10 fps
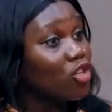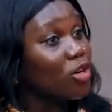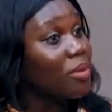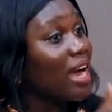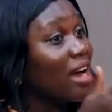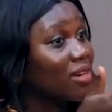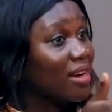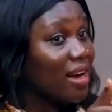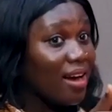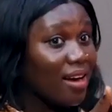Or you may have a
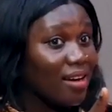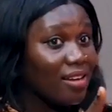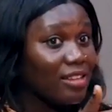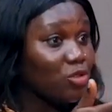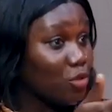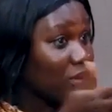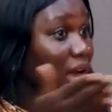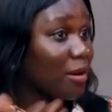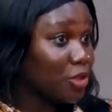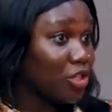car.
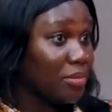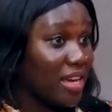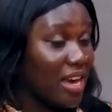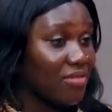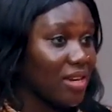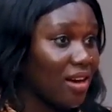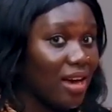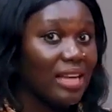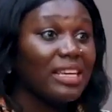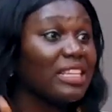You actually may have a
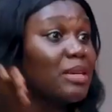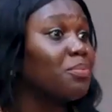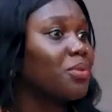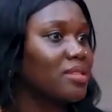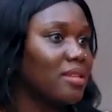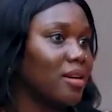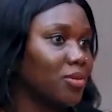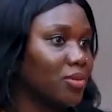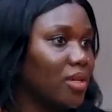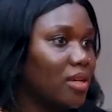car and then it breaks
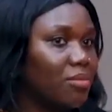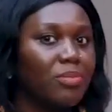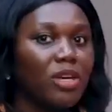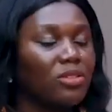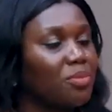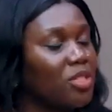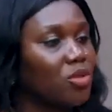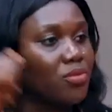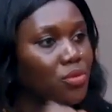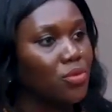down, maybe on the
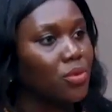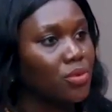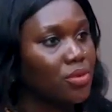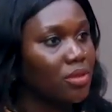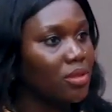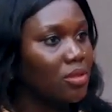middle of the road.